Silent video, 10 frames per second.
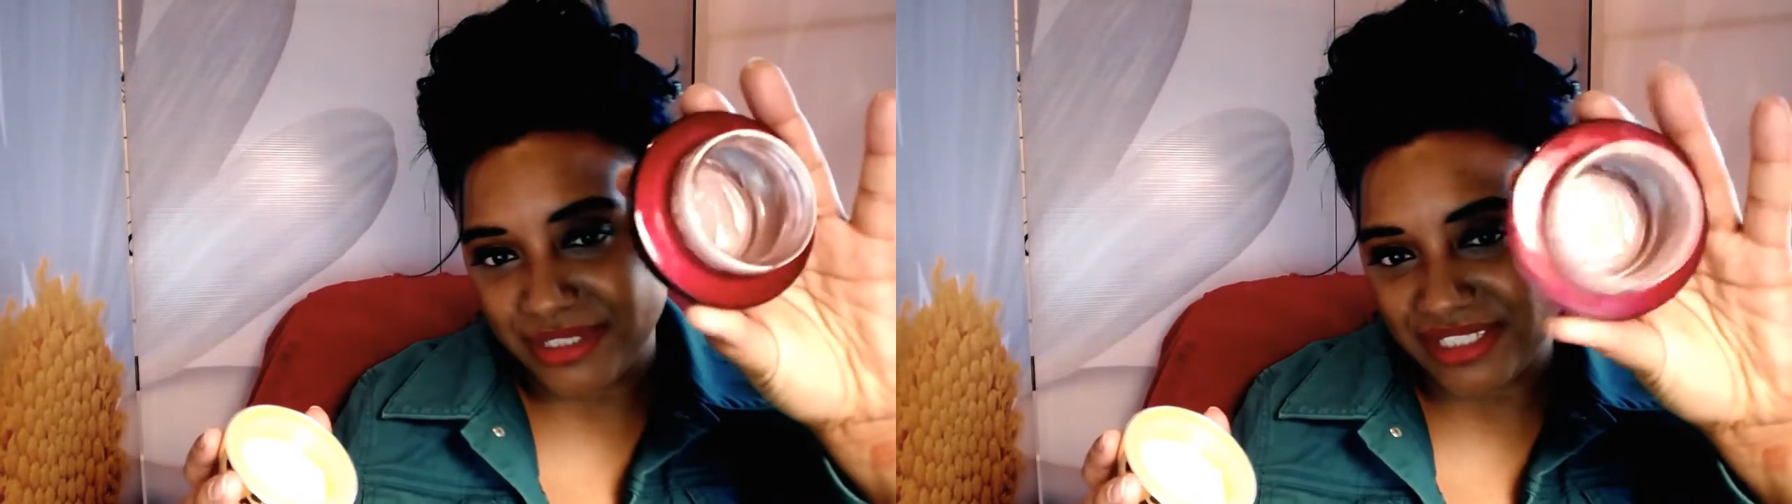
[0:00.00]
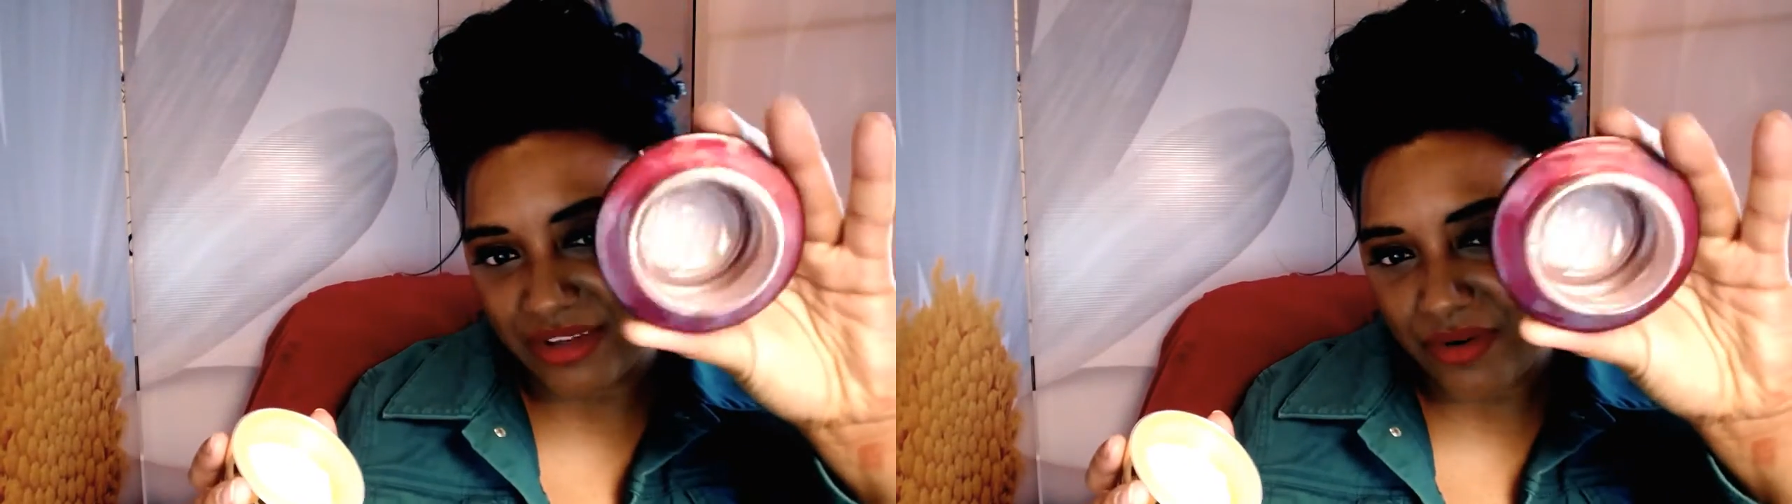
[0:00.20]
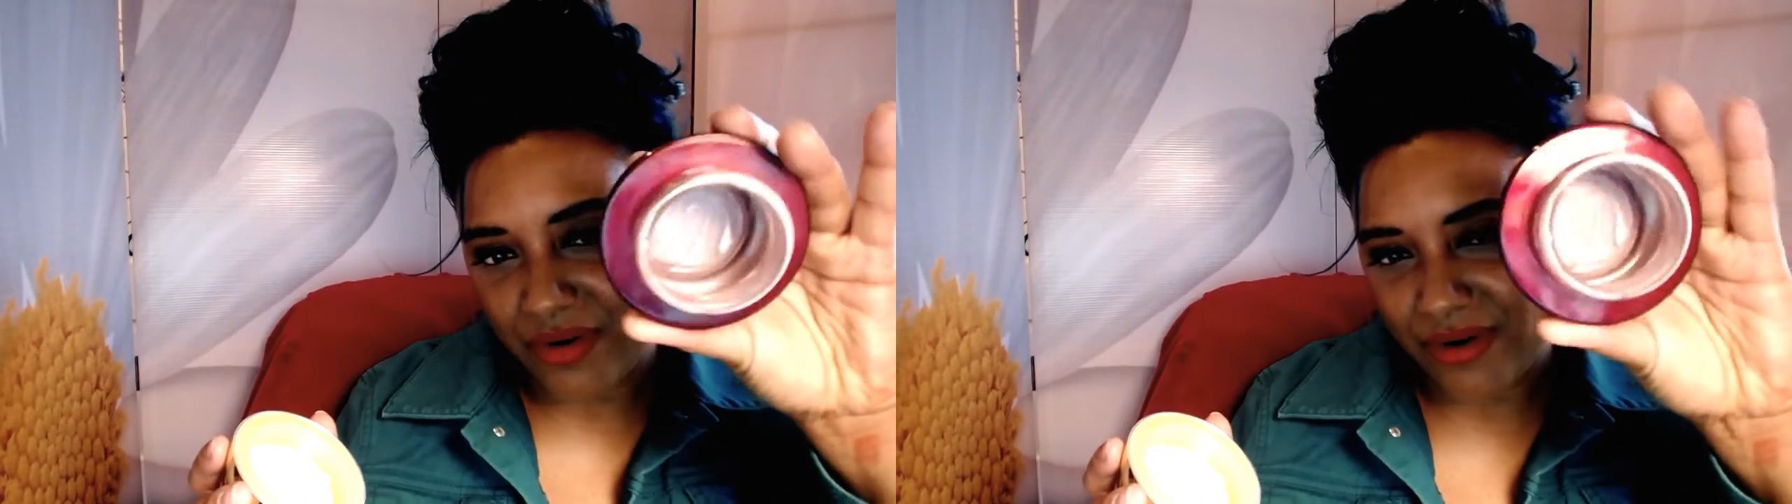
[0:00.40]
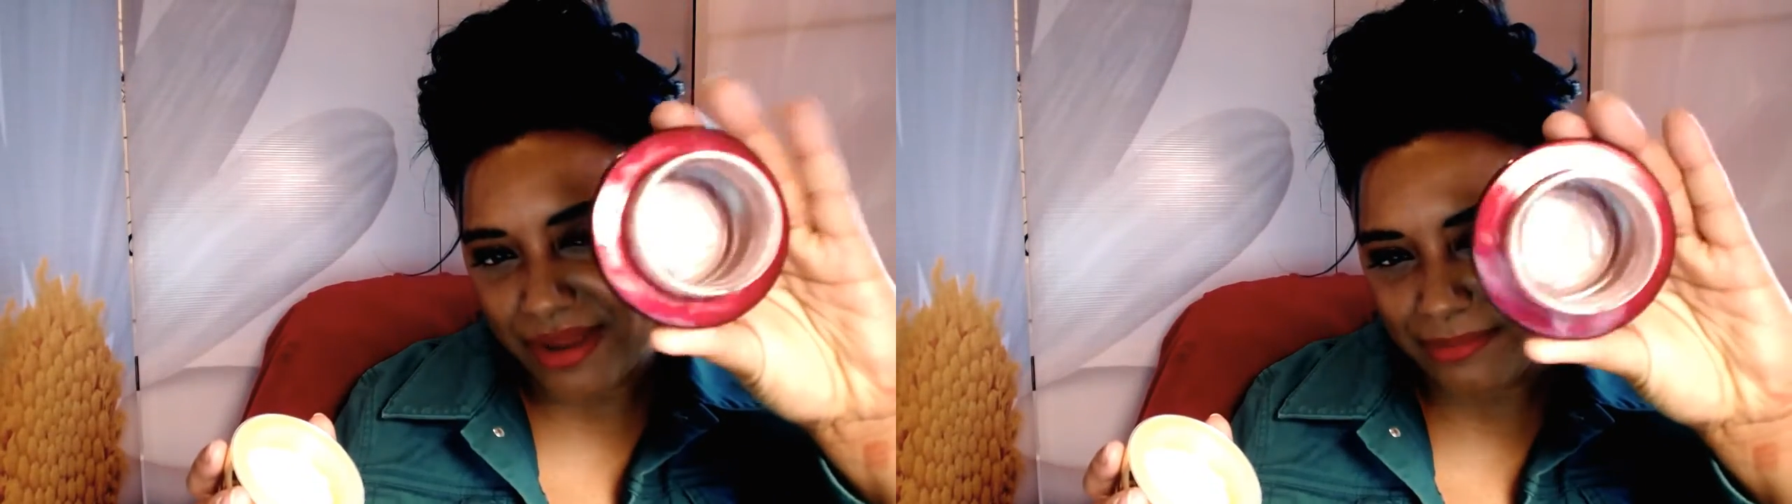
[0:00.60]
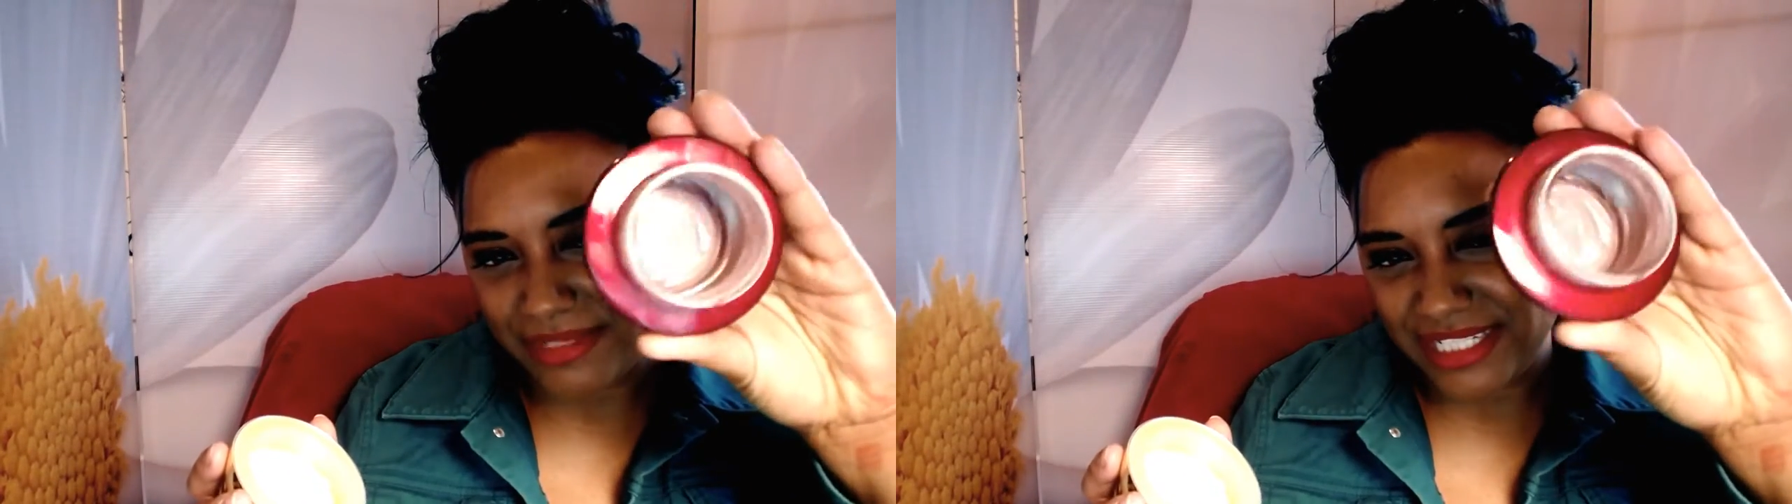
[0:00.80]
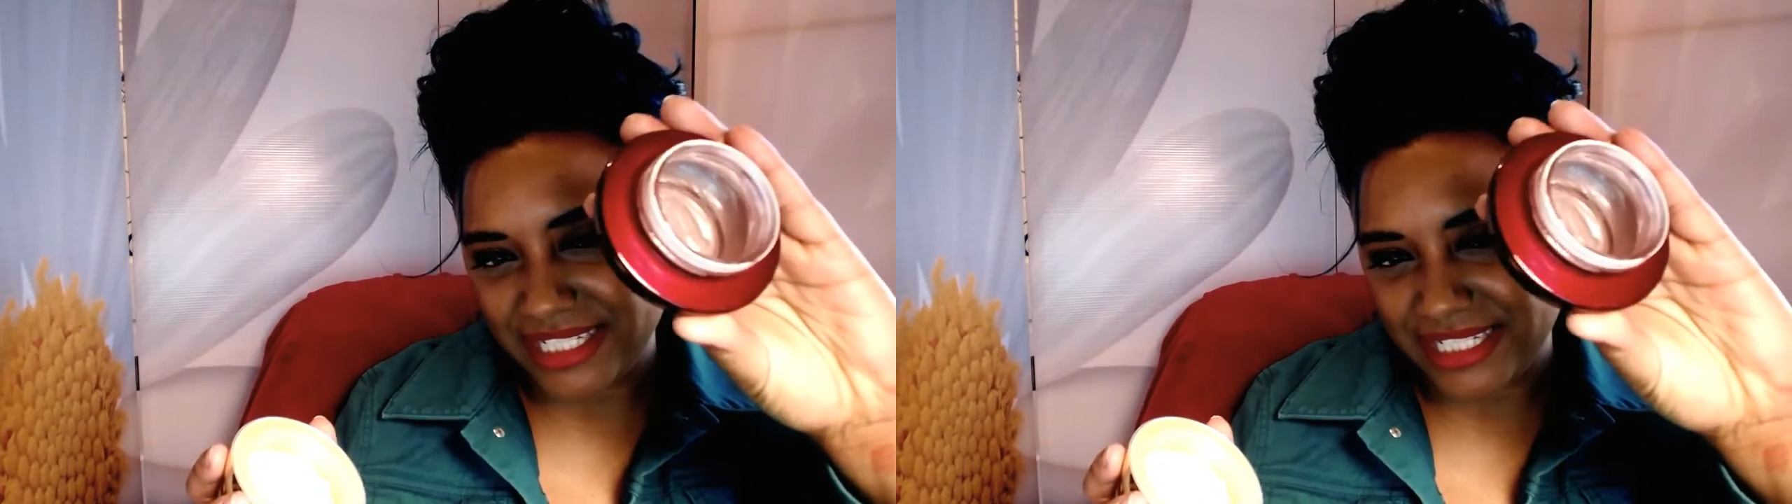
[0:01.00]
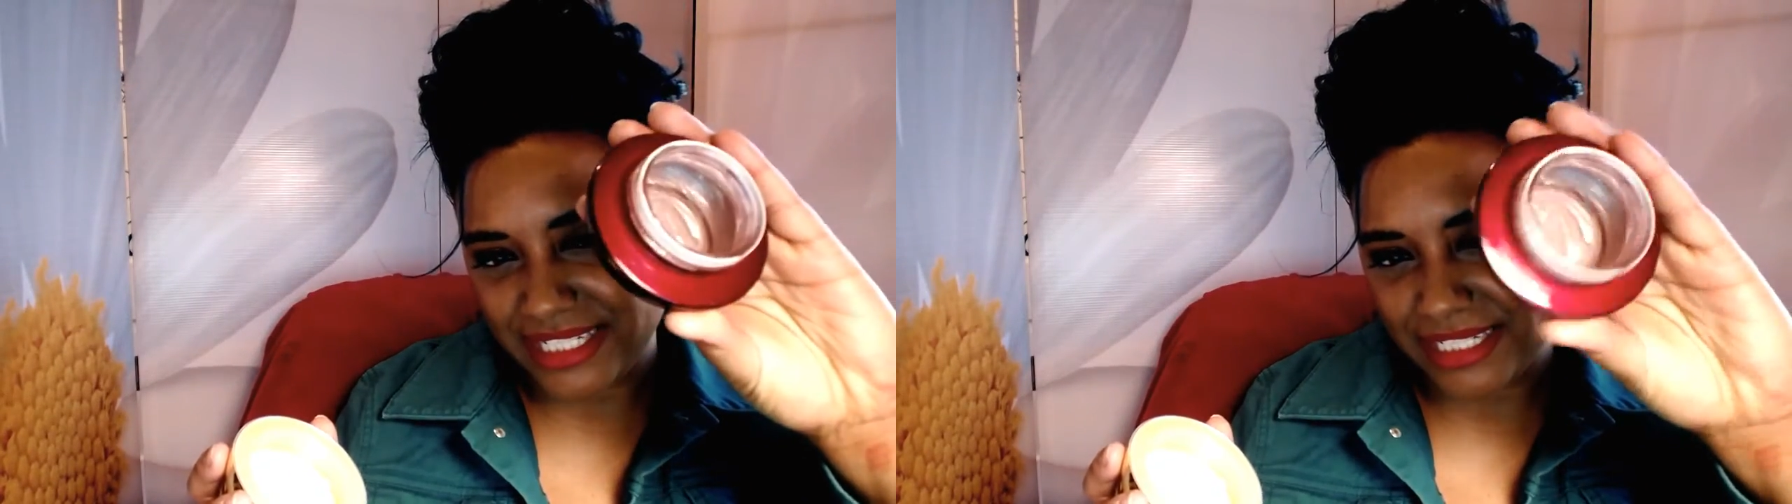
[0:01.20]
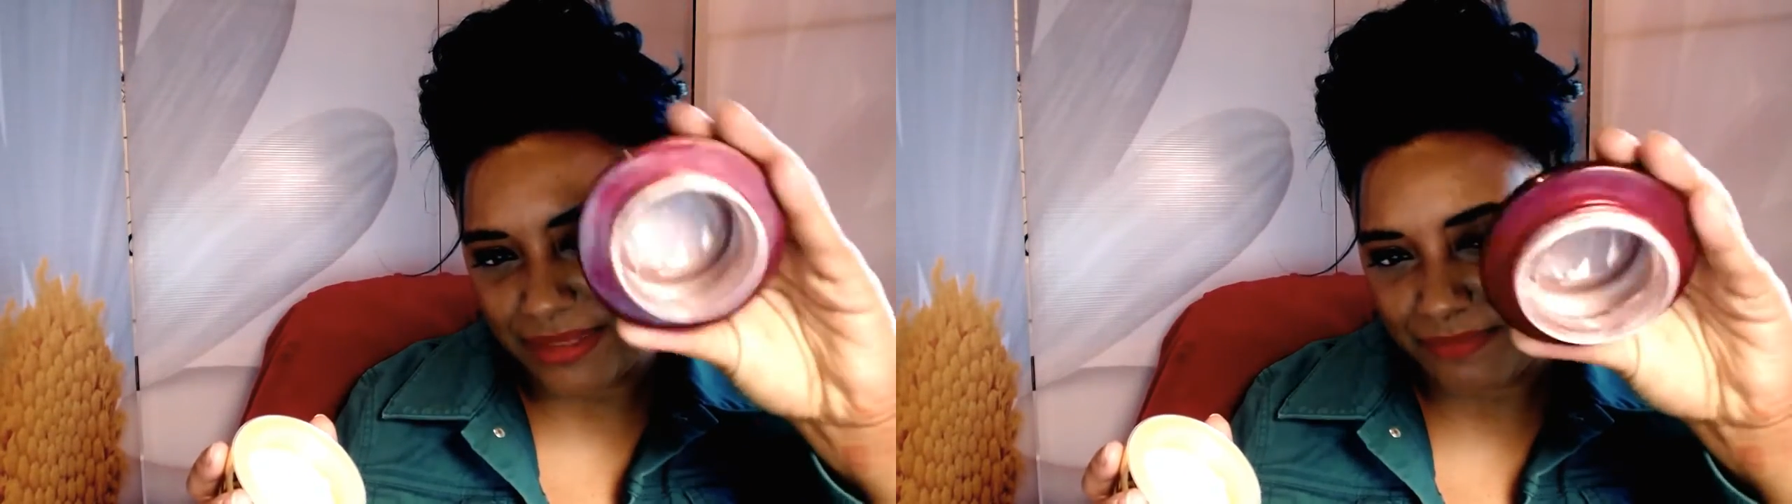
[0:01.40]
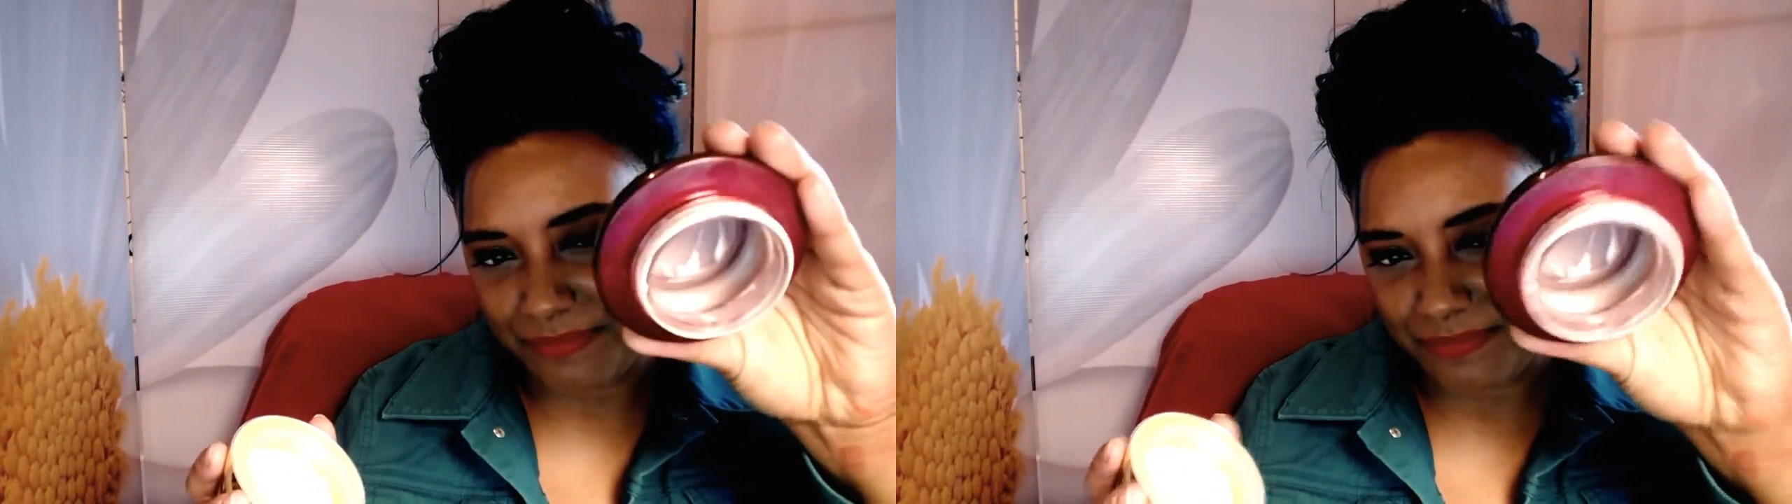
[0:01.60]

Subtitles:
It's all empty.